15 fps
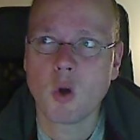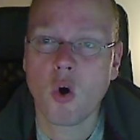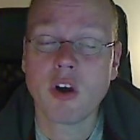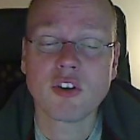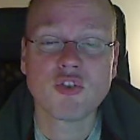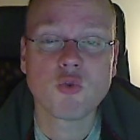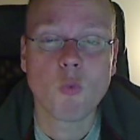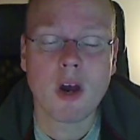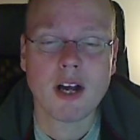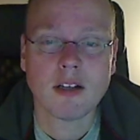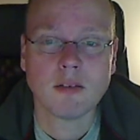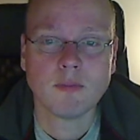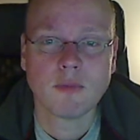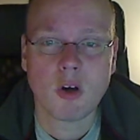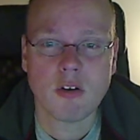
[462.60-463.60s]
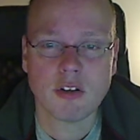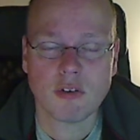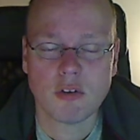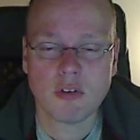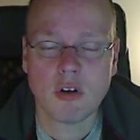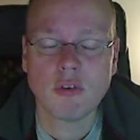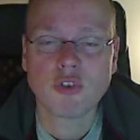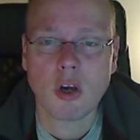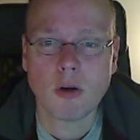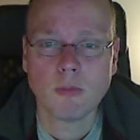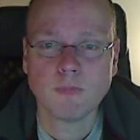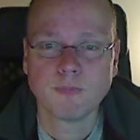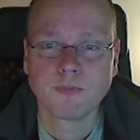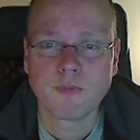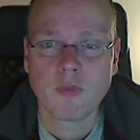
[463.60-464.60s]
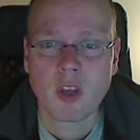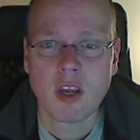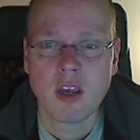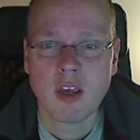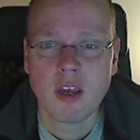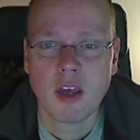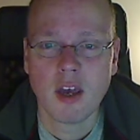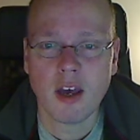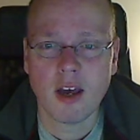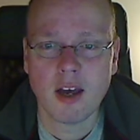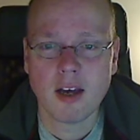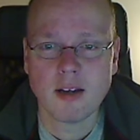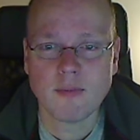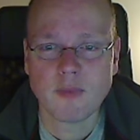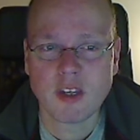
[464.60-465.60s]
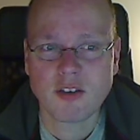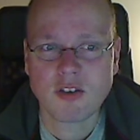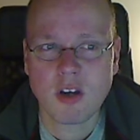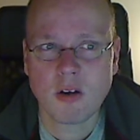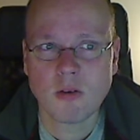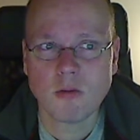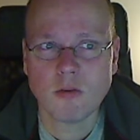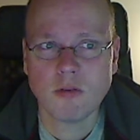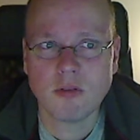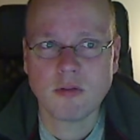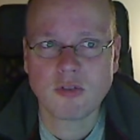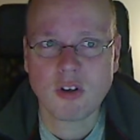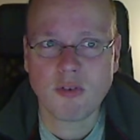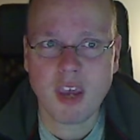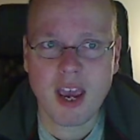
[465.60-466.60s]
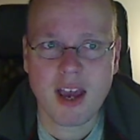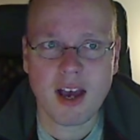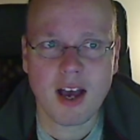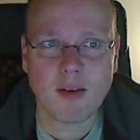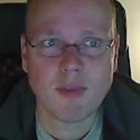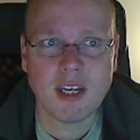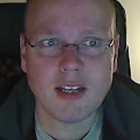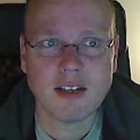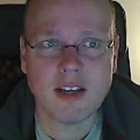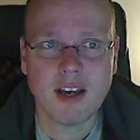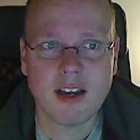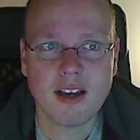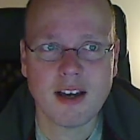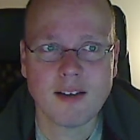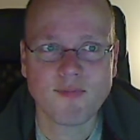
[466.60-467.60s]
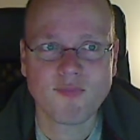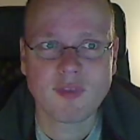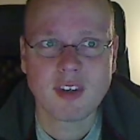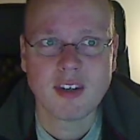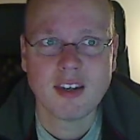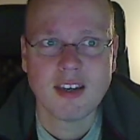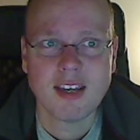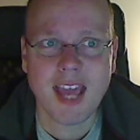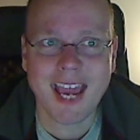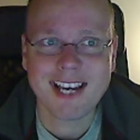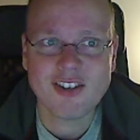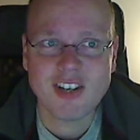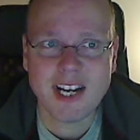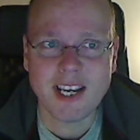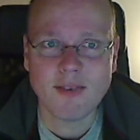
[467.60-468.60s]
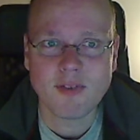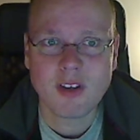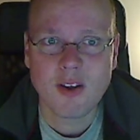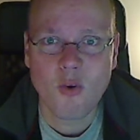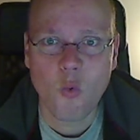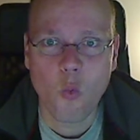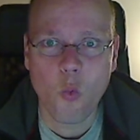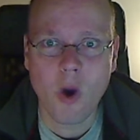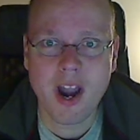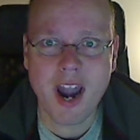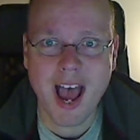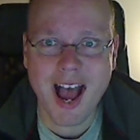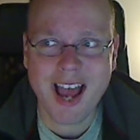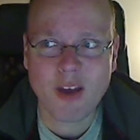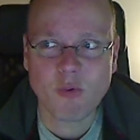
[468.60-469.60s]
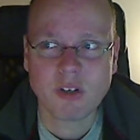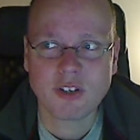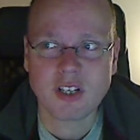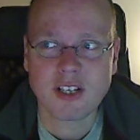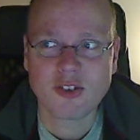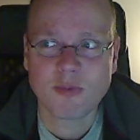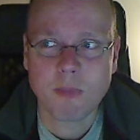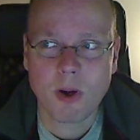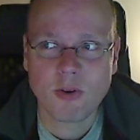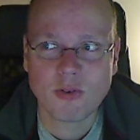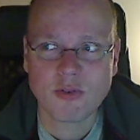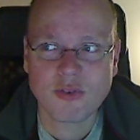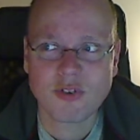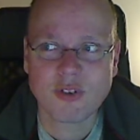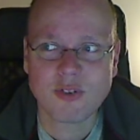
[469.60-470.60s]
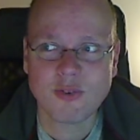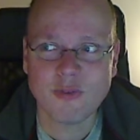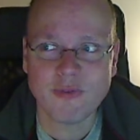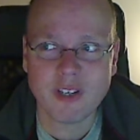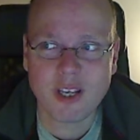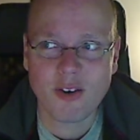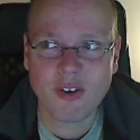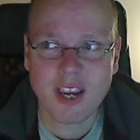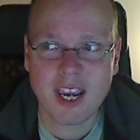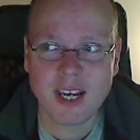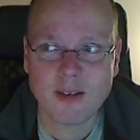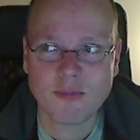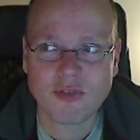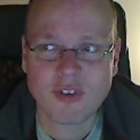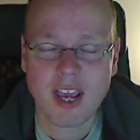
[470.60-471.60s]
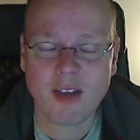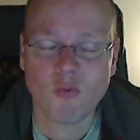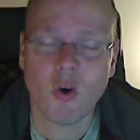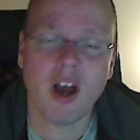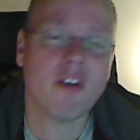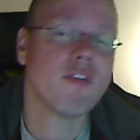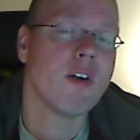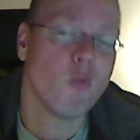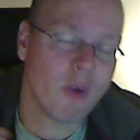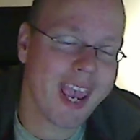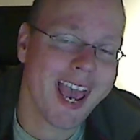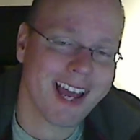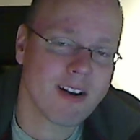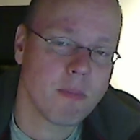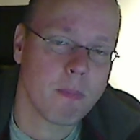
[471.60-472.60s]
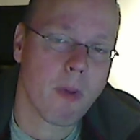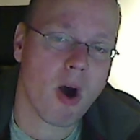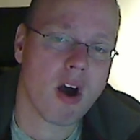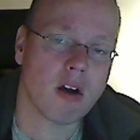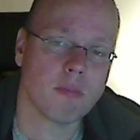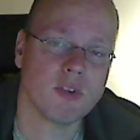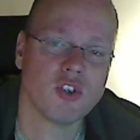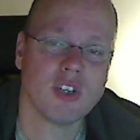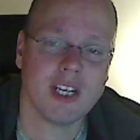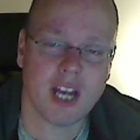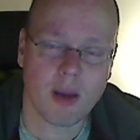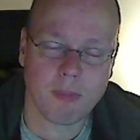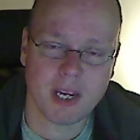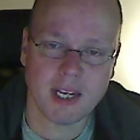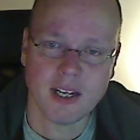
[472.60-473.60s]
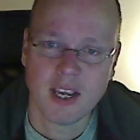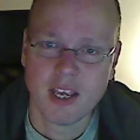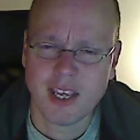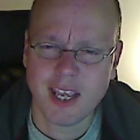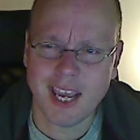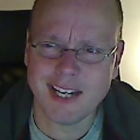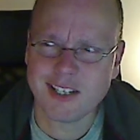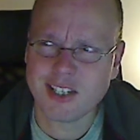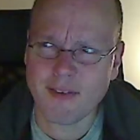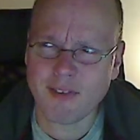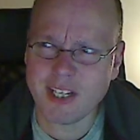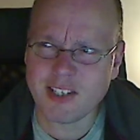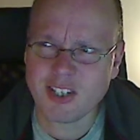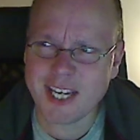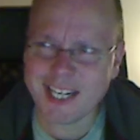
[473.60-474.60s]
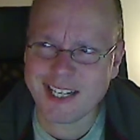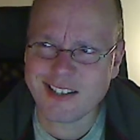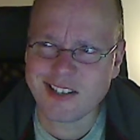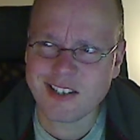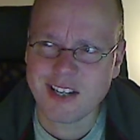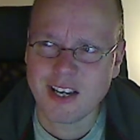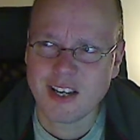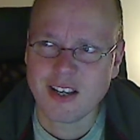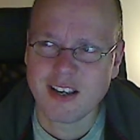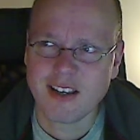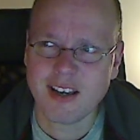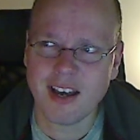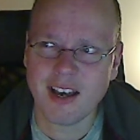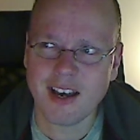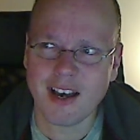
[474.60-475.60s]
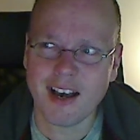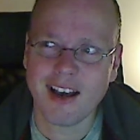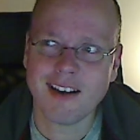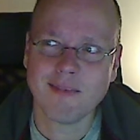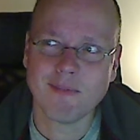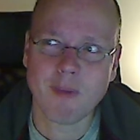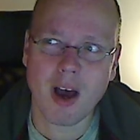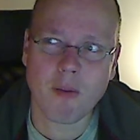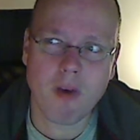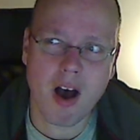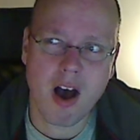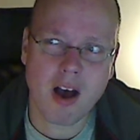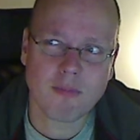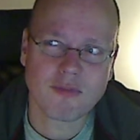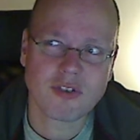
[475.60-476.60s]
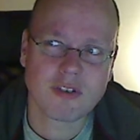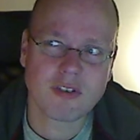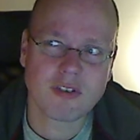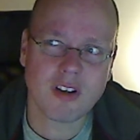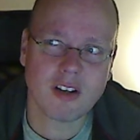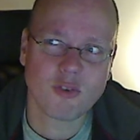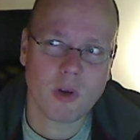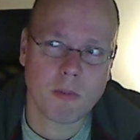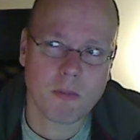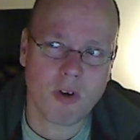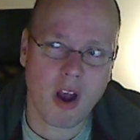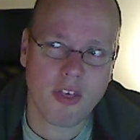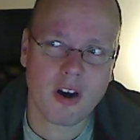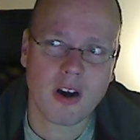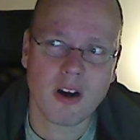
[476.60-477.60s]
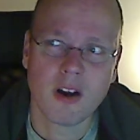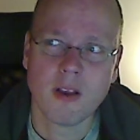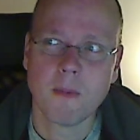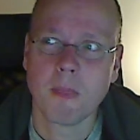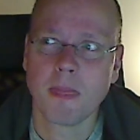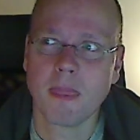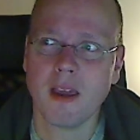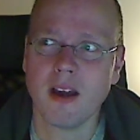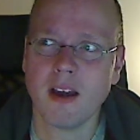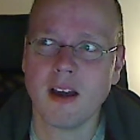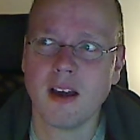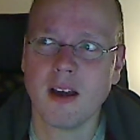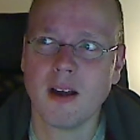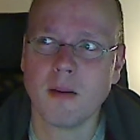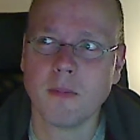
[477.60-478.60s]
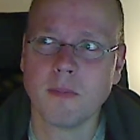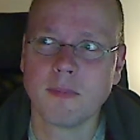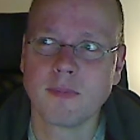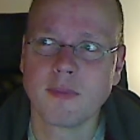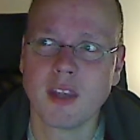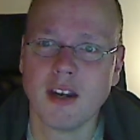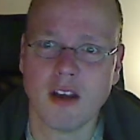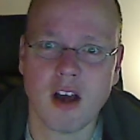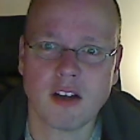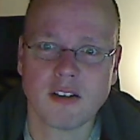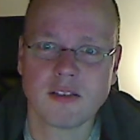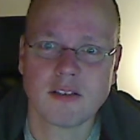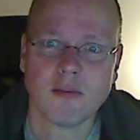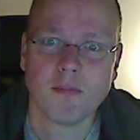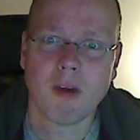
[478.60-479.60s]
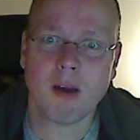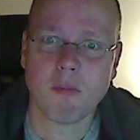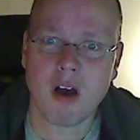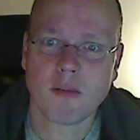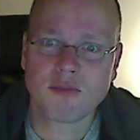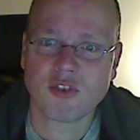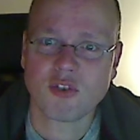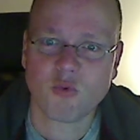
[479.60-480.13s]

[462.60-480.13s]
Oil's Well also. So yeah, I mean, actually, when I was exposed to video games, and we had a Pong machine. I mean, in '76, my mom's twin brother, not my mom's